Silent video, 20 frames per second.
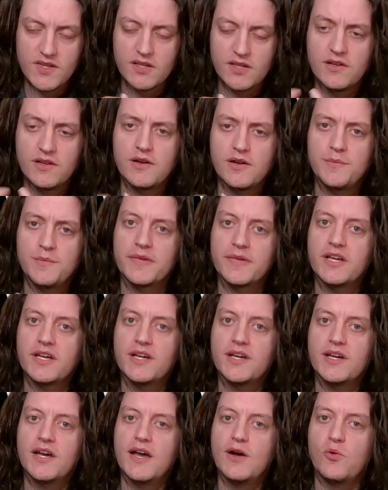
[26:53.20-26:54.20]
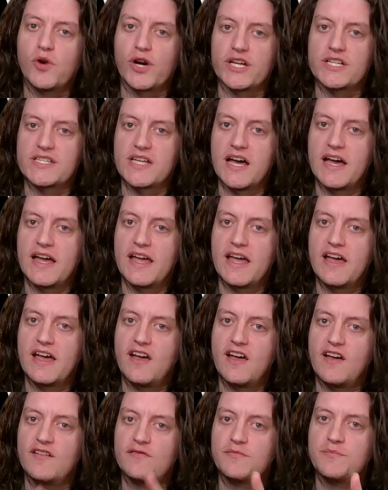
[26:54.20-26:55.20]
Um, whereas I
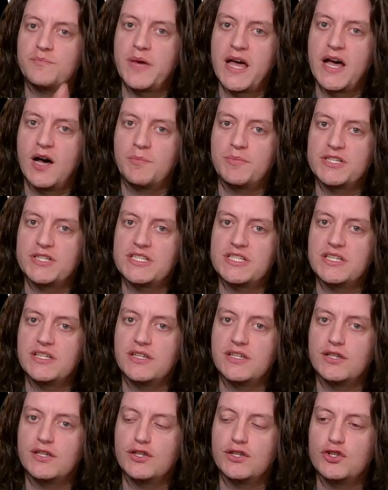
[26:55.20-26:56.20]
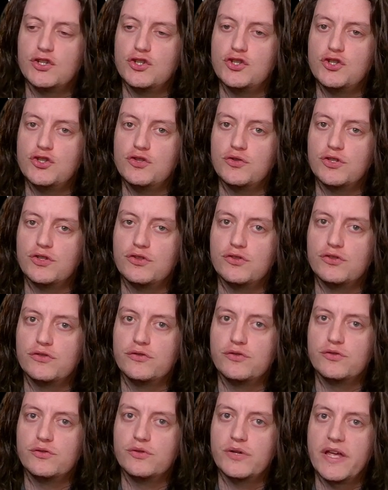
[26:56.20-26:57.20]
have Palpatine,
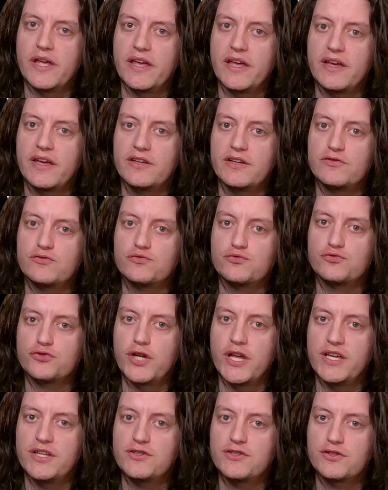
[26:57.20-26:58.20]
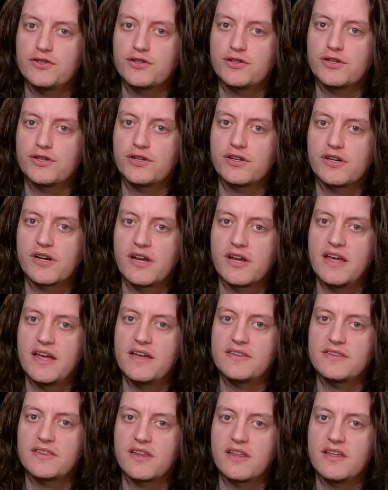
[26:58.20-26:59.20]
Dooku, and Raider,
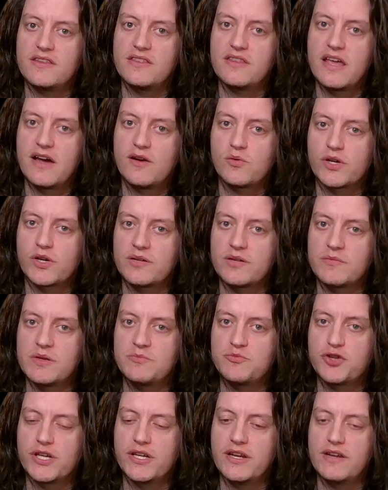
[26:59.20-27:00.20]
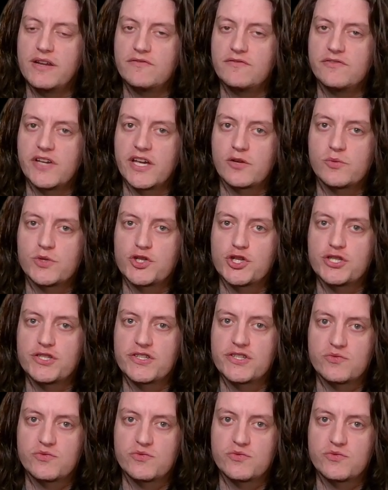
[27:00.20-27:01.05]
and now we're going to be bringing in Vanquishes as